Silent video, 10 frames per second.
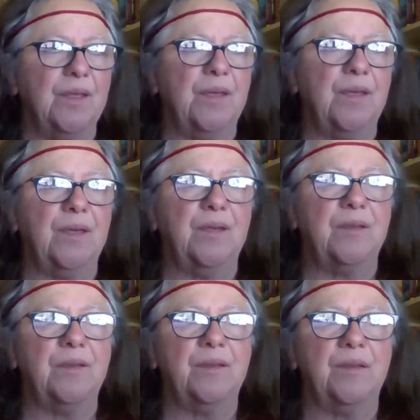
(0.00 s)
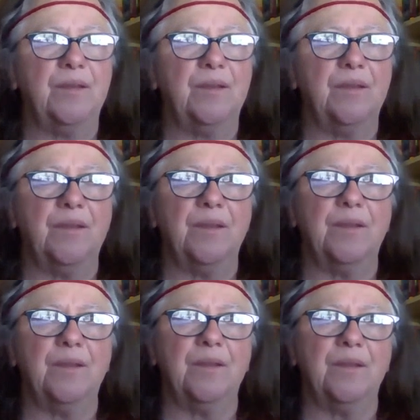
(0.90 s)
And
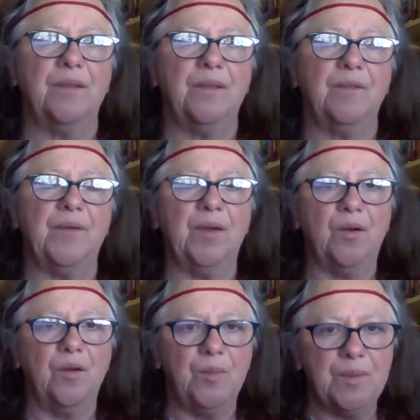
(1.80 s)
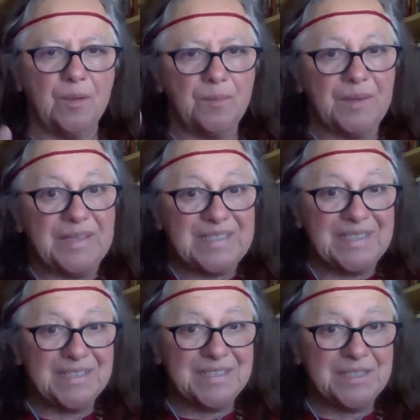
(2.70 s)
if I open up my
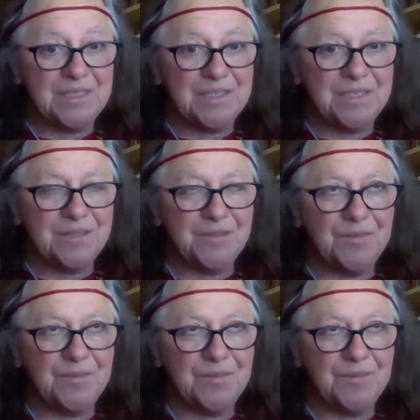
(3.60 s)
senses,